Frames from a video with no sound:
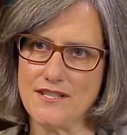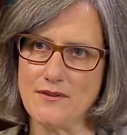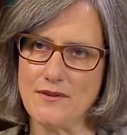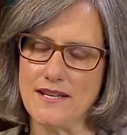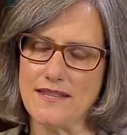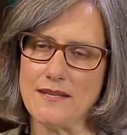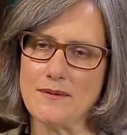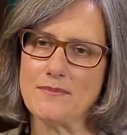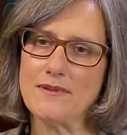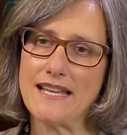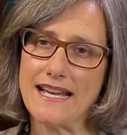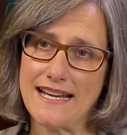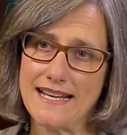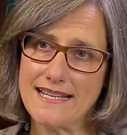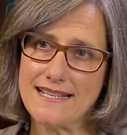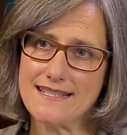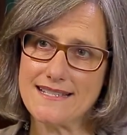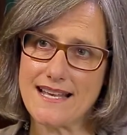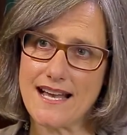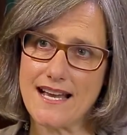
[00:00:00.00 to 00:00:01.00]
So on the
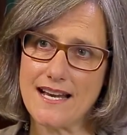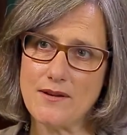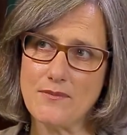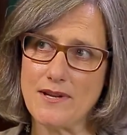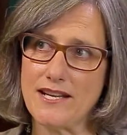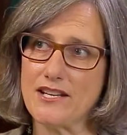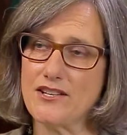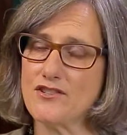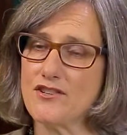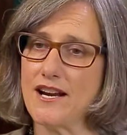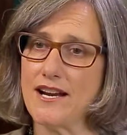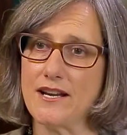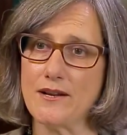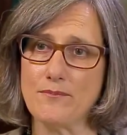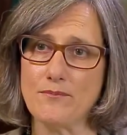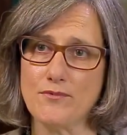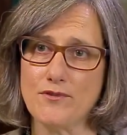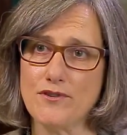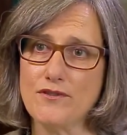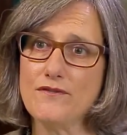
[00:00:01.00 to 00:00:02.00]
planning side, we can try to
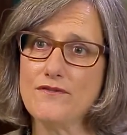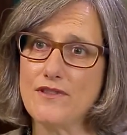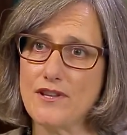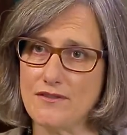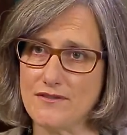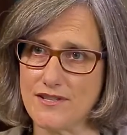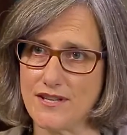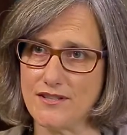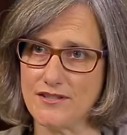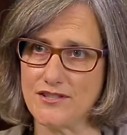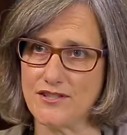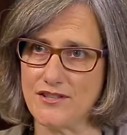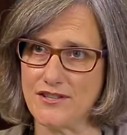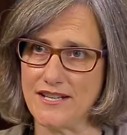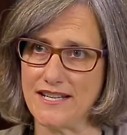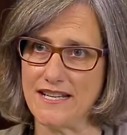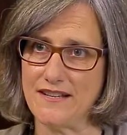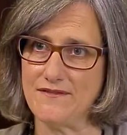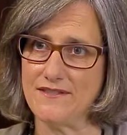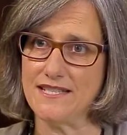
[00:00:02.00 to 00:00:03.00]
improve those
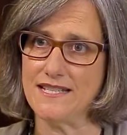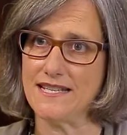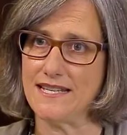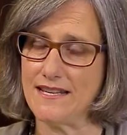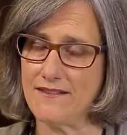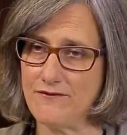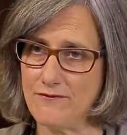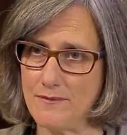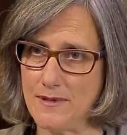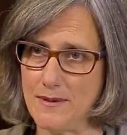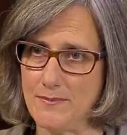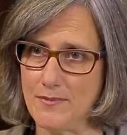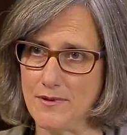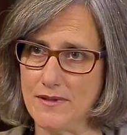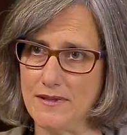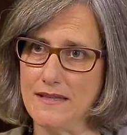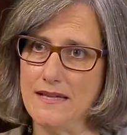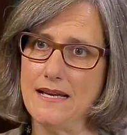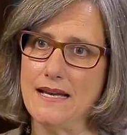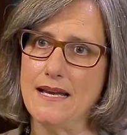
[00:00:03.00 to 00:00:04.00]
alternatives to give
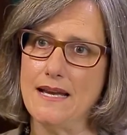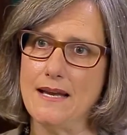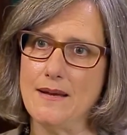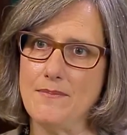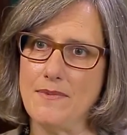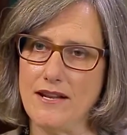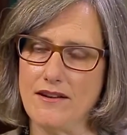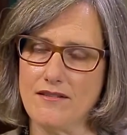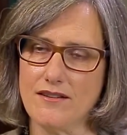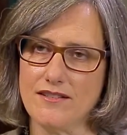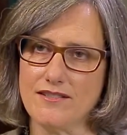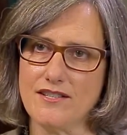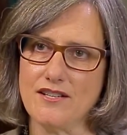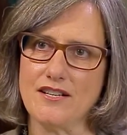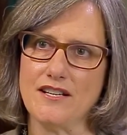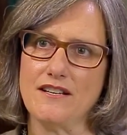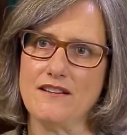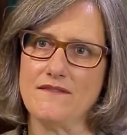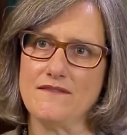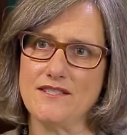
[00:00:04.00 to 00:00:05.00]
people better
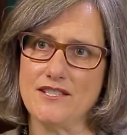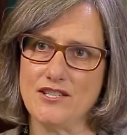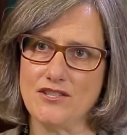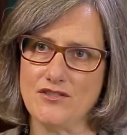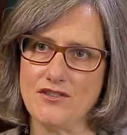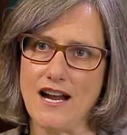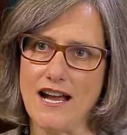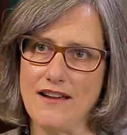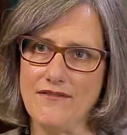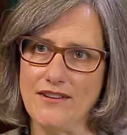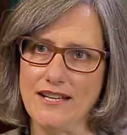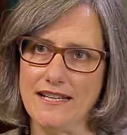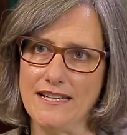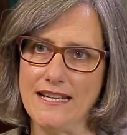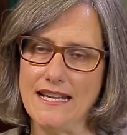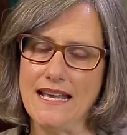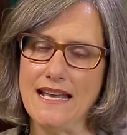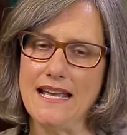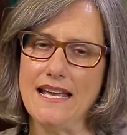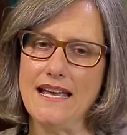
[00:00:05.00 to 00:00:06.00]
alternatives to driving.